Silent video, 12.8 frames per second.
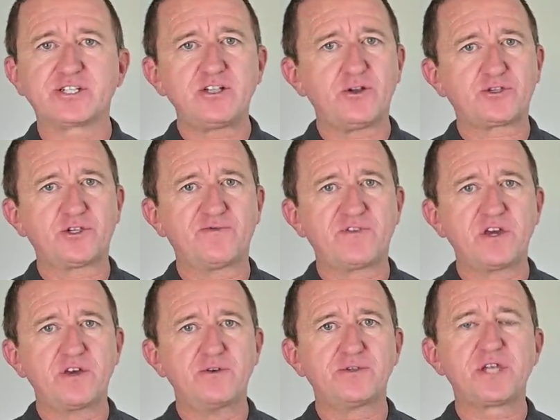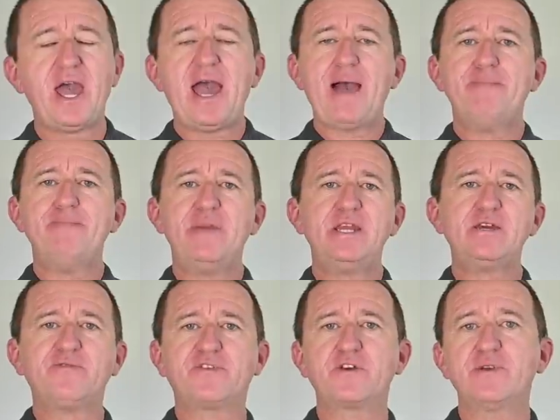lots of views and many
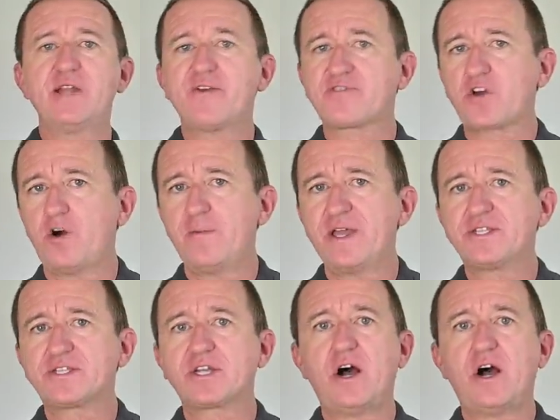of you left comments